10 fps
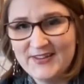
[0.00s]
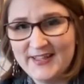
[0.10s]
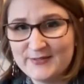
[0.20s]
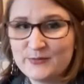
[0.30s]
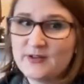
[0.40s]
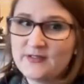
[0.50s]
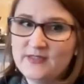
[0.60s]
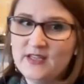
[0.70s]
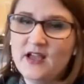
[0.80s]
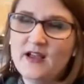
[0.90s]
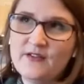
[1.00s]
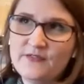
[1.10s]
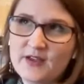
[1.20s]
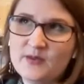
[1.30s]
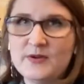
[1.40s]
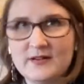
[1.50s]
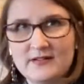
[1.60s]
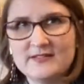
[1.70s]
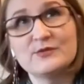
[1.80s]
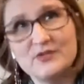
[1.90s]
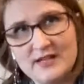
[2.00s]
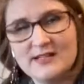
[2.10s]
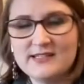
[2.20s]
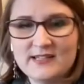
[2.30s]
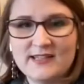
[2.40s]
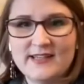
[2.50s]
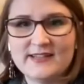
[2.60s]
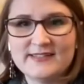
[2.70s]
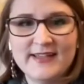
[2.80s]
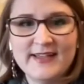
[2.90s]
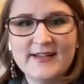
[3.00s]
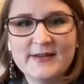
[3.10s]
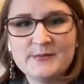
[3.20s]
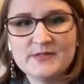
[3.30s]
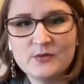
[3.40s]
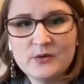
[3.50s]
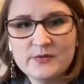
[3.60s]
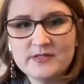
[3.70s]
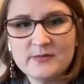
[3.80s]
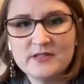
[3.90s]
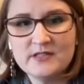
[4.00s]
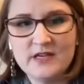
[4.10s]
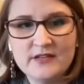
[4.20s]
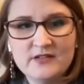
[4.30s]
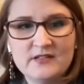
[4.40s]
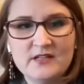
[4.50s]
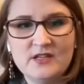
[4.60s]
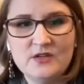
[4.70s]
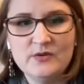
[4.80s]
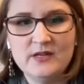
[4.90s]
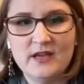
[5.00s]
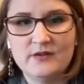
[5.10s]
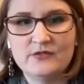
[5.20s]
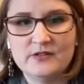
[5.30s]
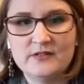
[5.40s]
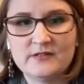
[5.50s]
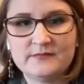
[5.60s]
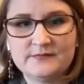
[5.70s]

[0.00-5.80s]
That's one of the fun but also challenging things. So what were some of the challenges that you encountered?